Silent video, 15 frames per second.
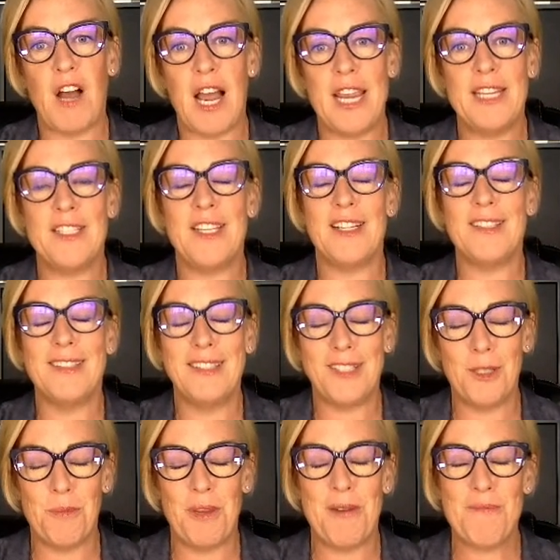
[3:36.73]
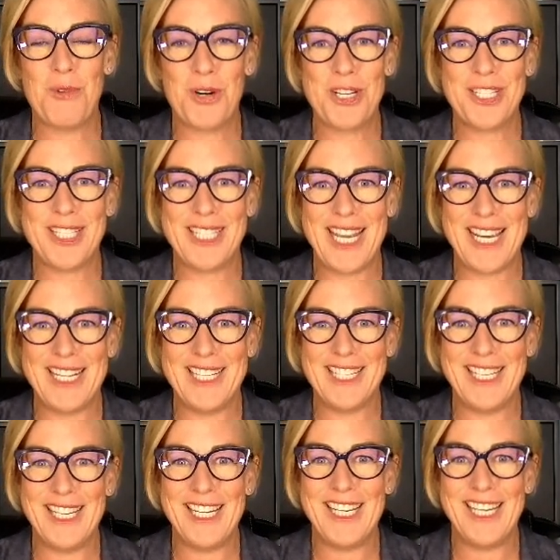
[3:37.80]
find a little bit more
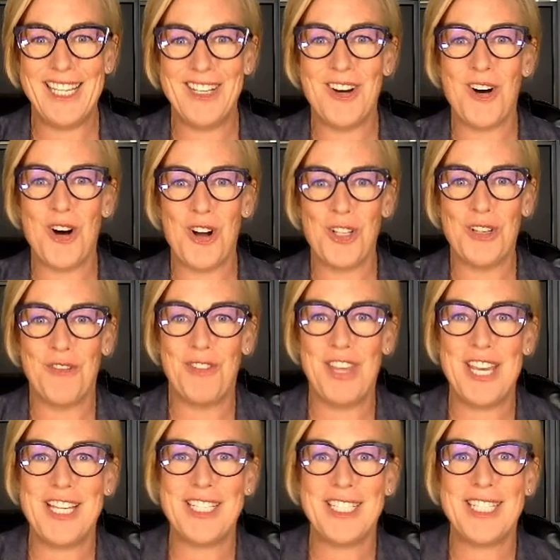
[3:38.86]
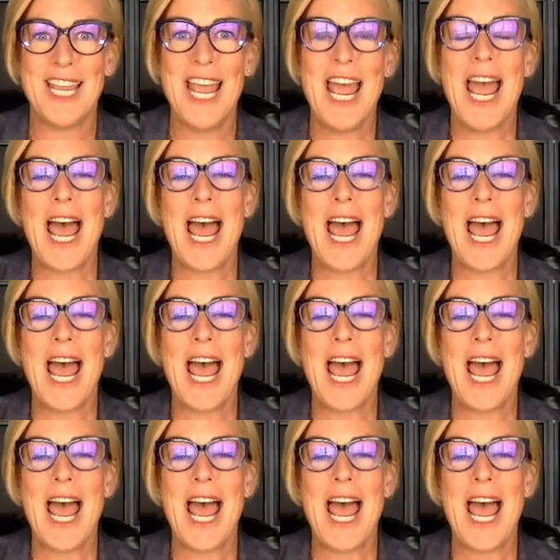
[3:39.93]
sanity in all of this.